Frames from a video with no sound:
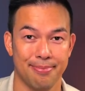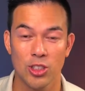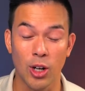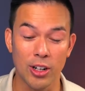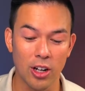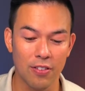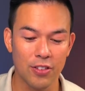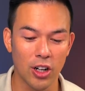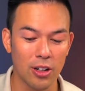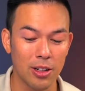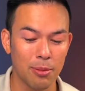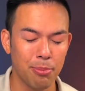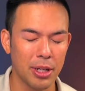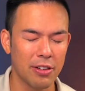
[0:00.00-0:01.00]
So I know I've gone
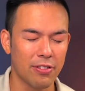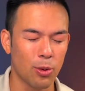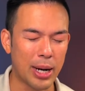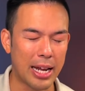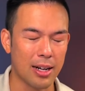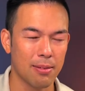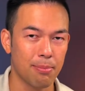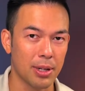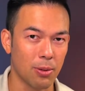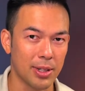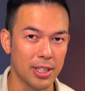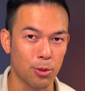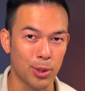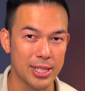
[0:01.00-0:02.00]
on a bit of a rant, but I
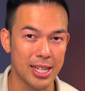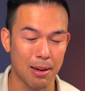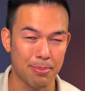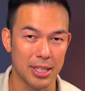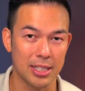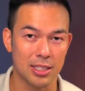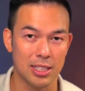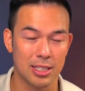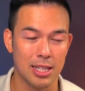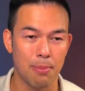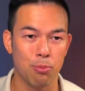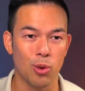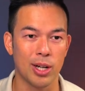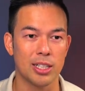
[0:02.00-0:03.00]
want to recap this.
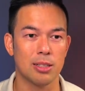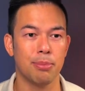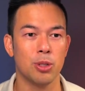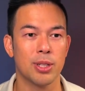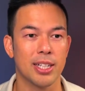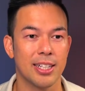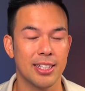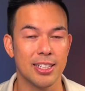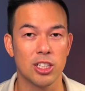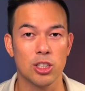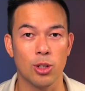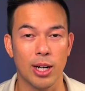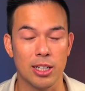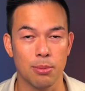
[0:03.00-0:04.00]
Step one to building an
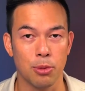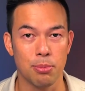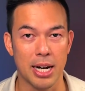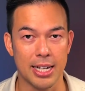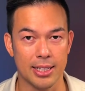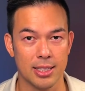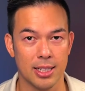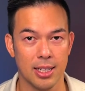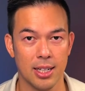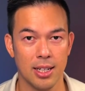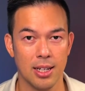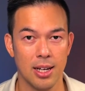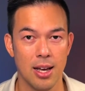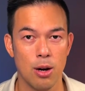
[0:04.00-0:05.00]
indestructible mind.
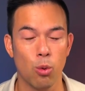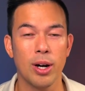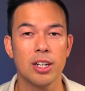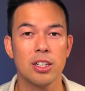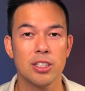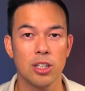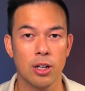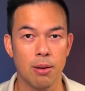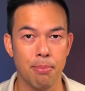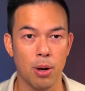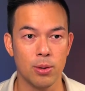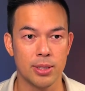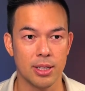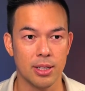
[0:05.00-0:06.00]
Work on your
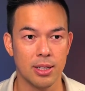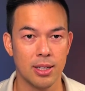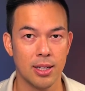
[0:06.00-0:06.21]
composure.